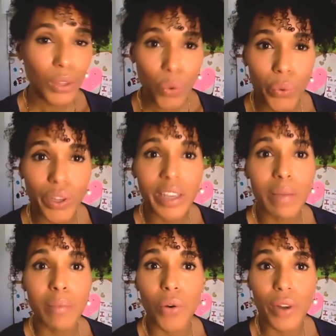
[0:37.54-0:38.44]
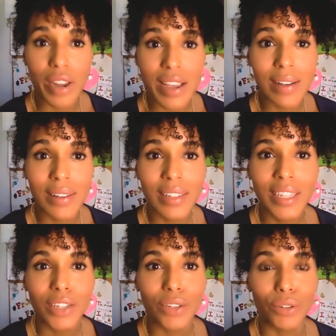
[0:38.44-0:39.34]
William O'Neill,
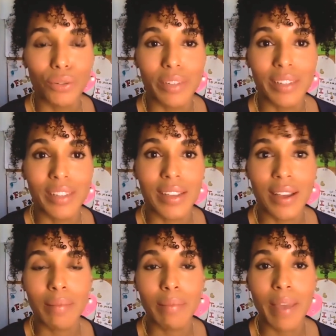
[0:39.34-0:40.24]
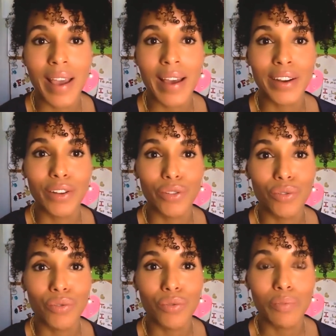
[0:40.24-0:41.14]
who was a young man
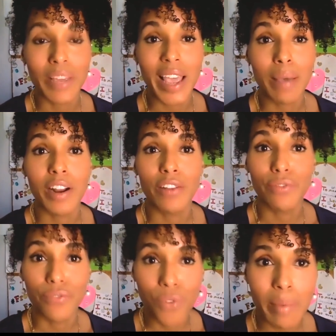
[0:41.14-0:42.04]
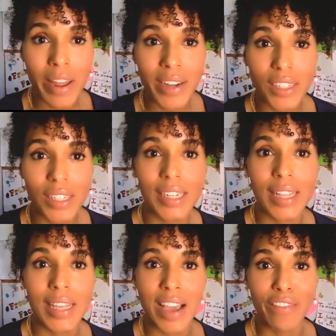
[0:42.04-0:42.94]
who became an informant to the
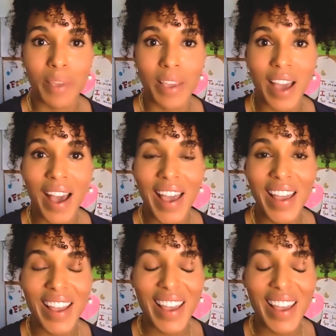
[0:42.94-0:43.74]
FBI.